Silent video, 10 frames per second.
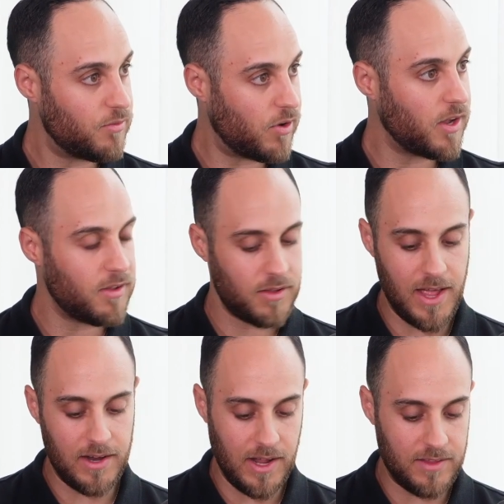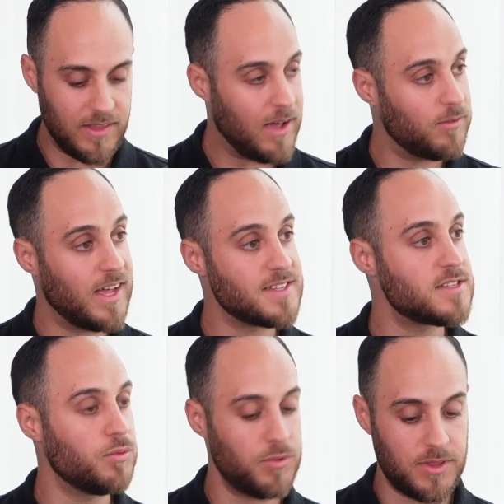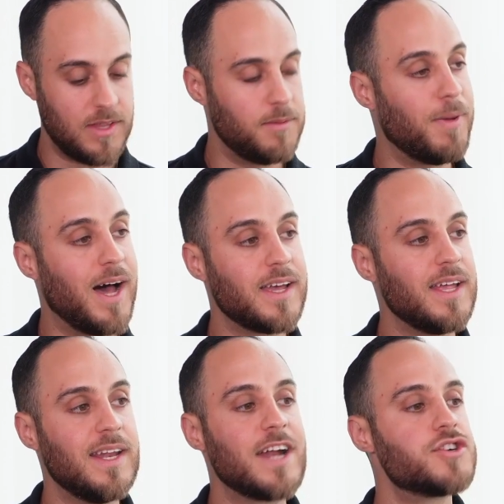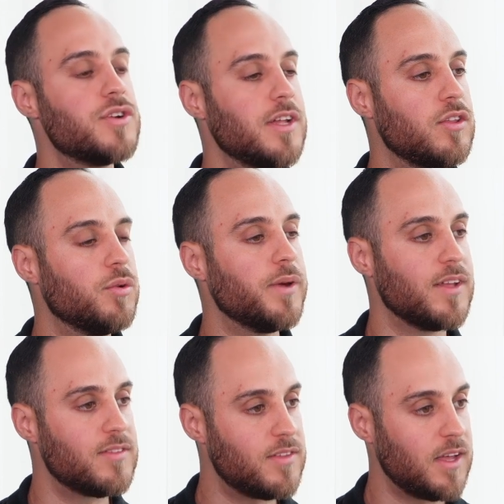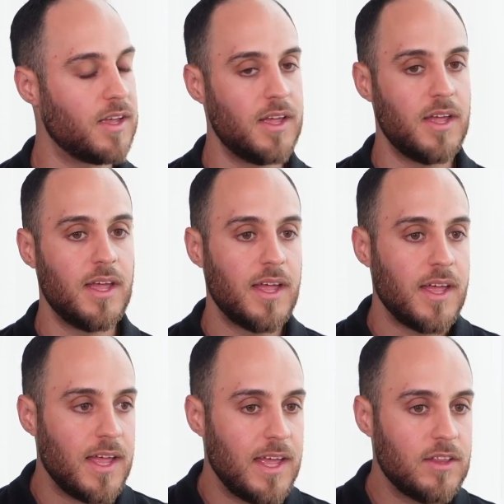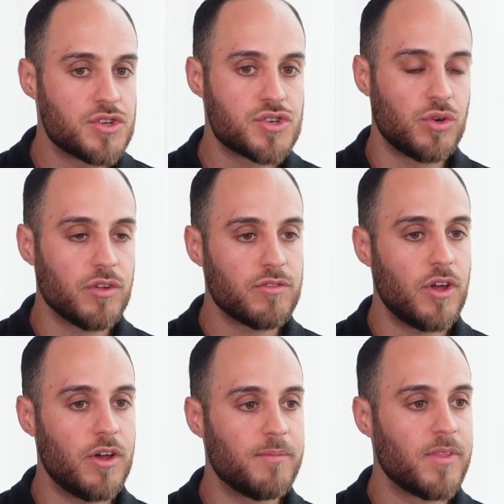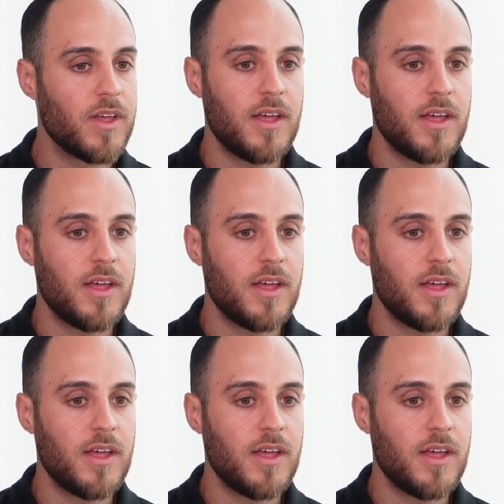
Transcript: right? And that's the market naturally doing its thing. In the short term,